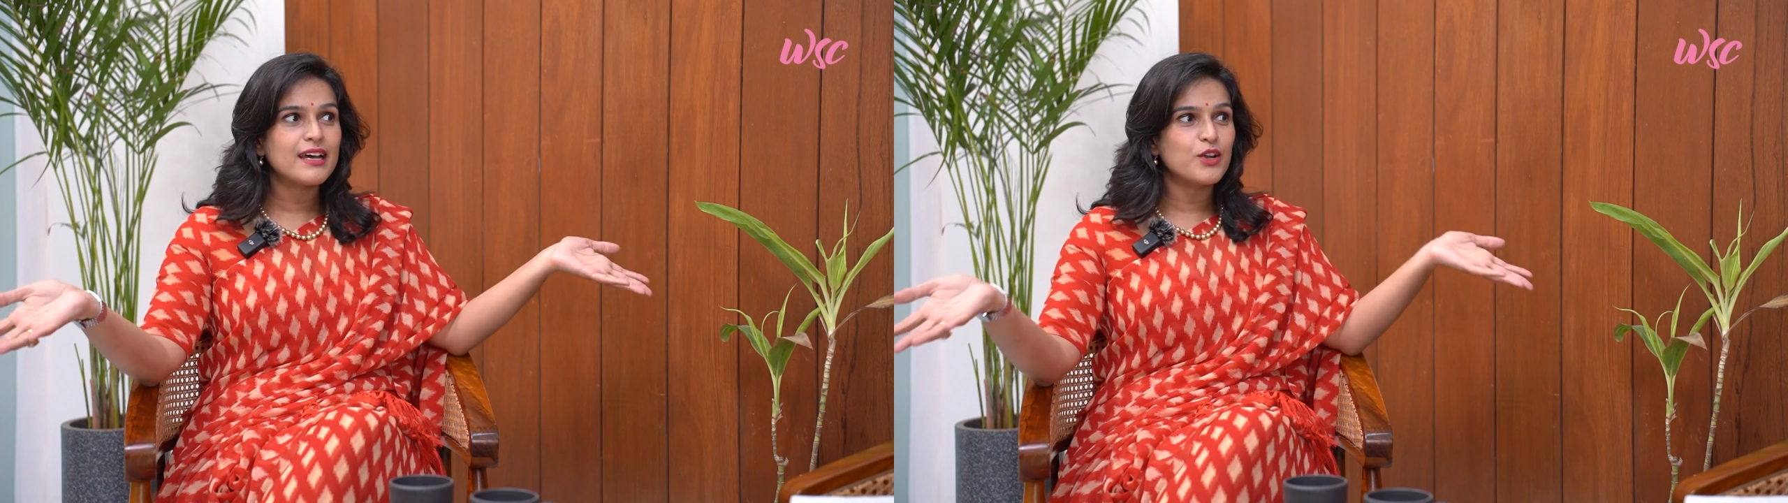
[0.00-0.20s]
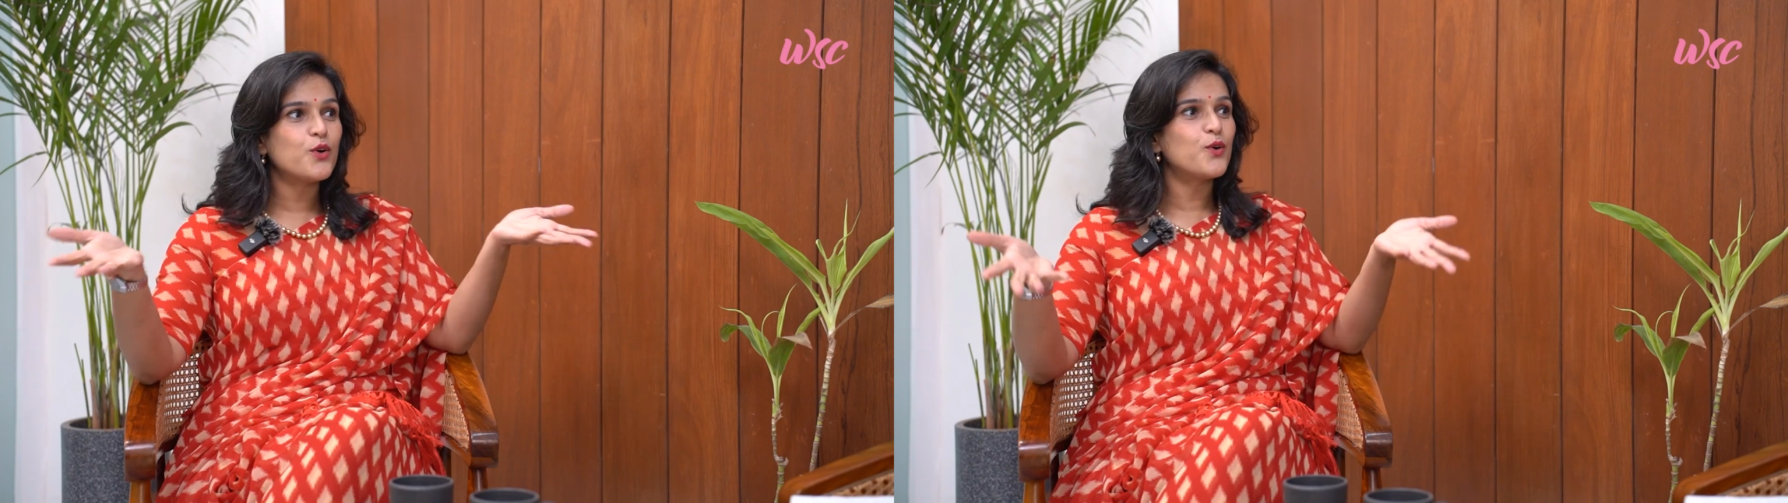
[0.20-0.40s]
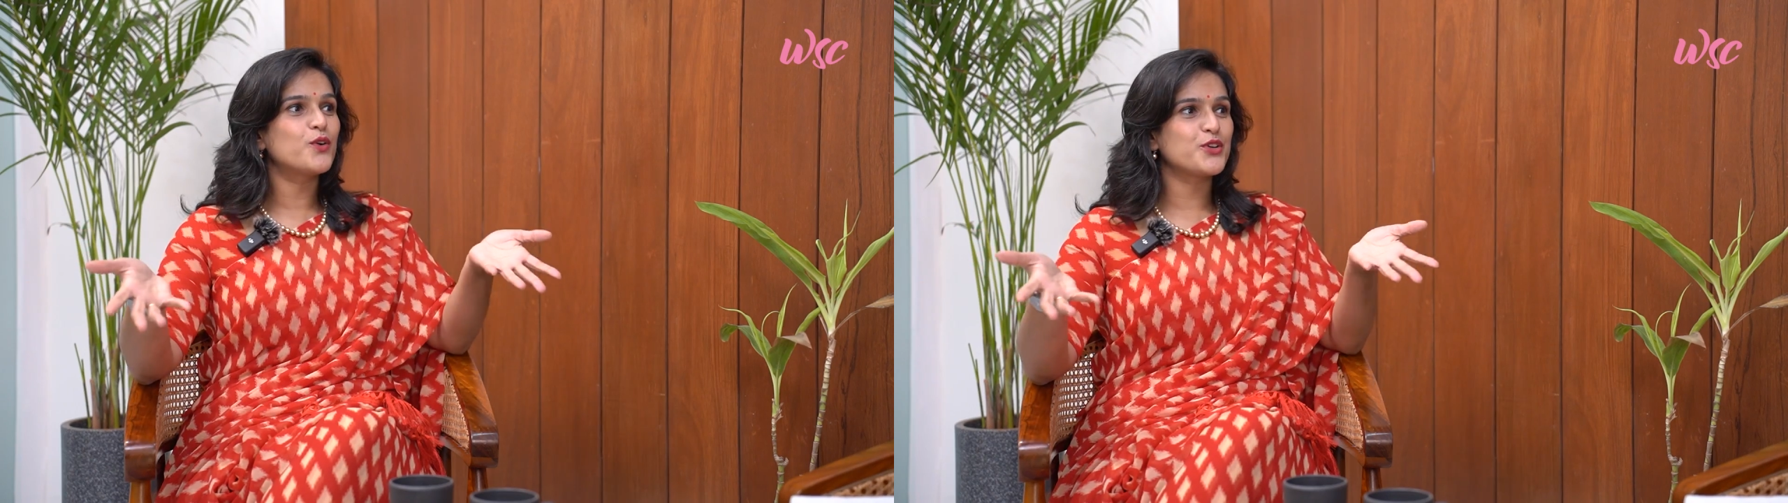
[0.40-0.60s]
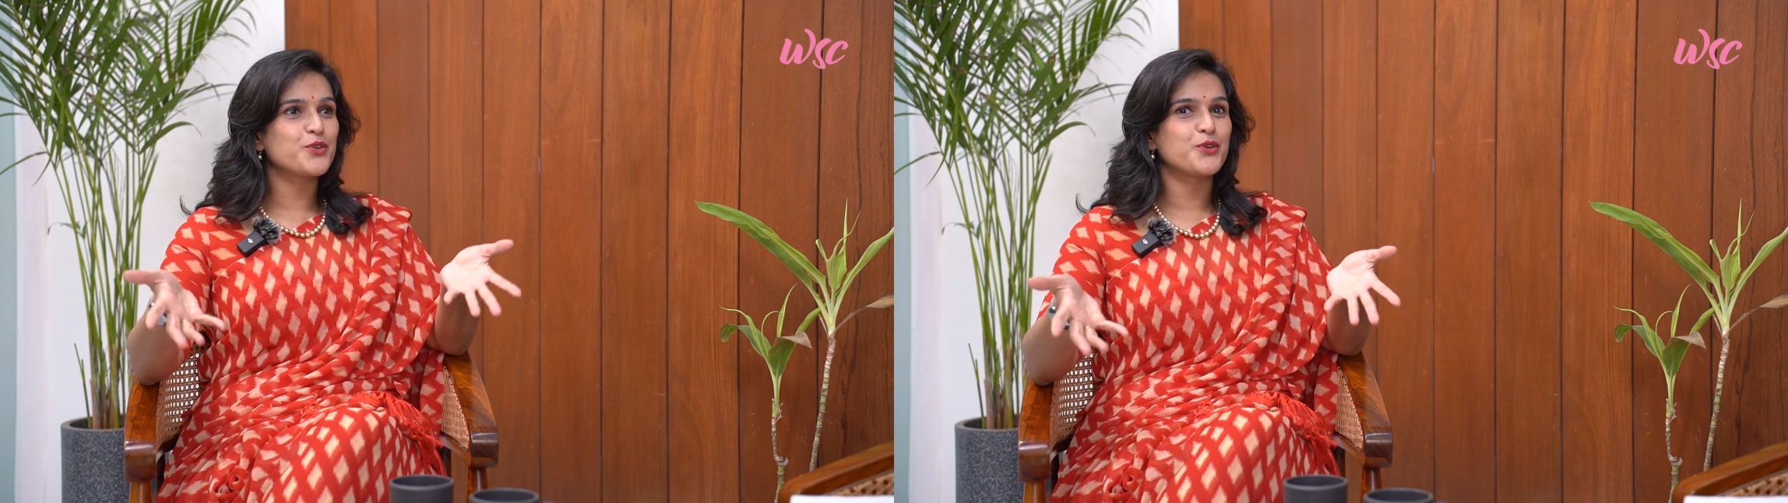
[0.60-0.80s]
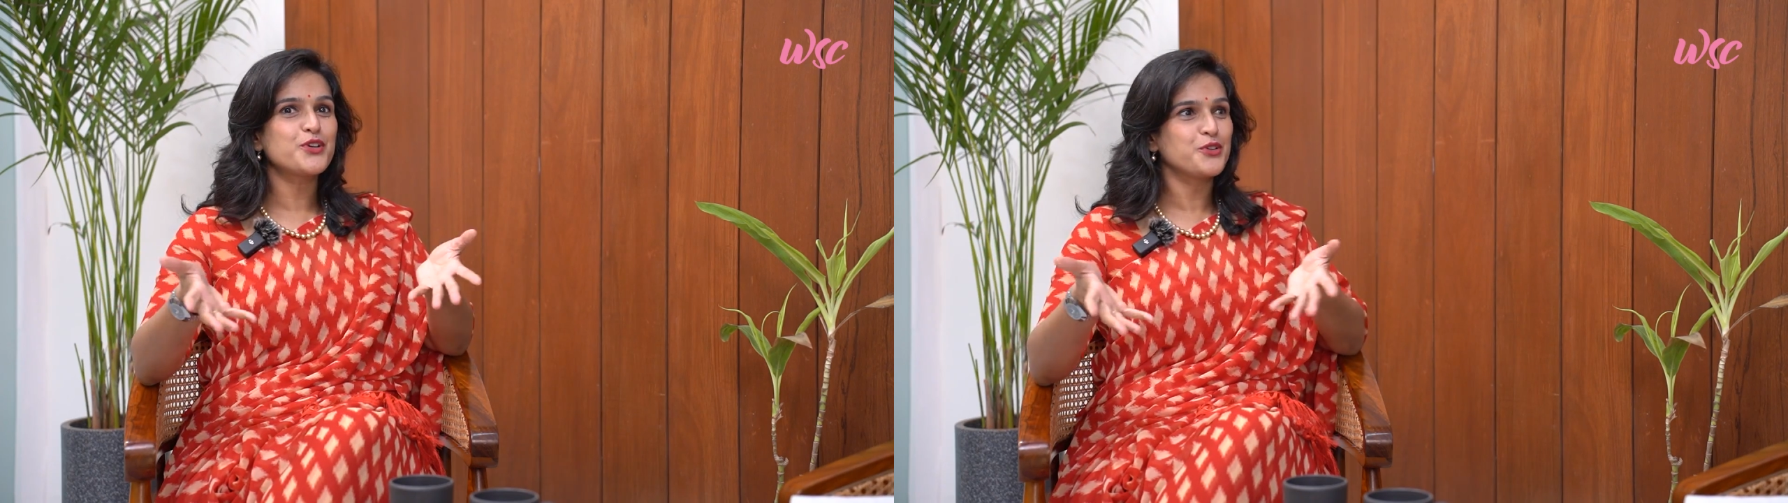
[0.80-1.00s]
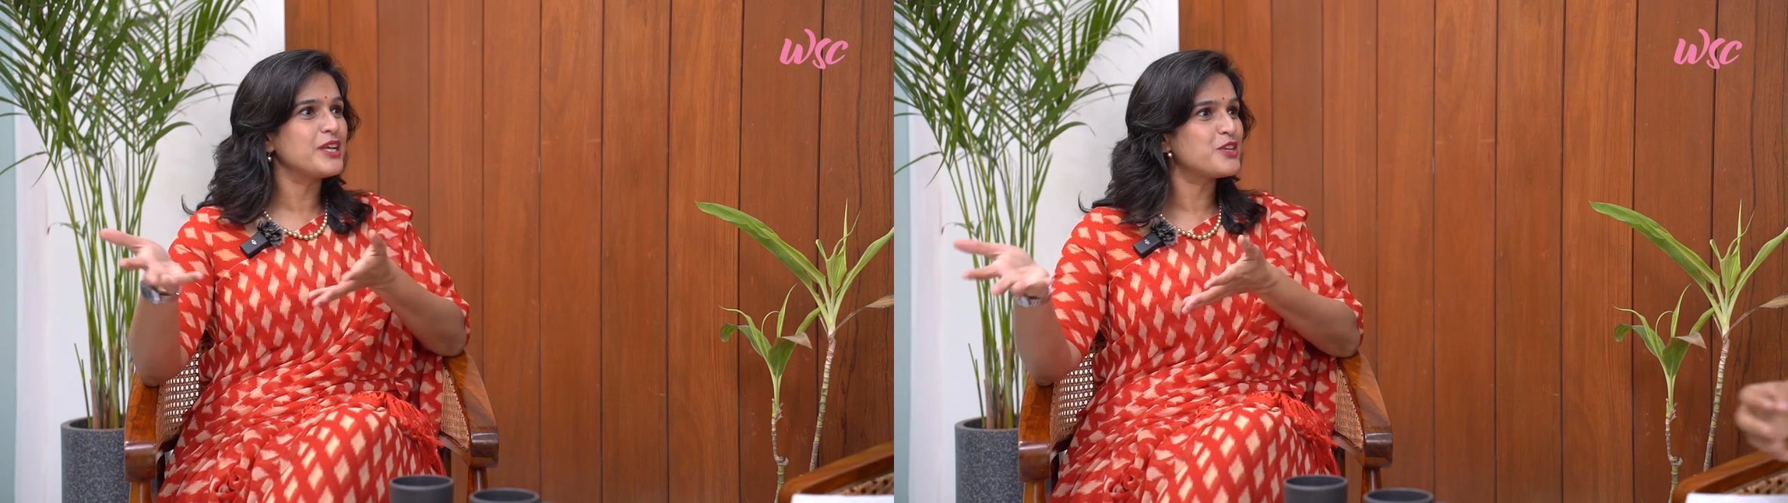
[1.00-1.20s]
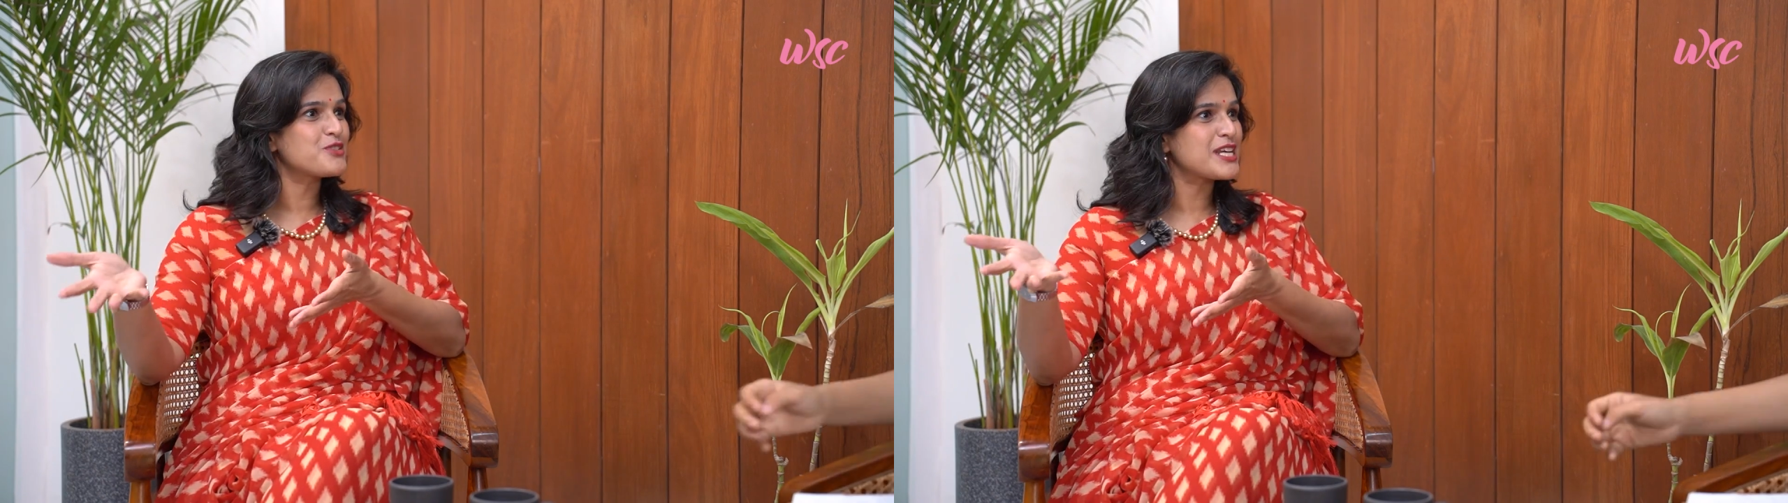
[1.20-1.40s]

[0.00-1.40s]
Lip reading: hello, you know, you need to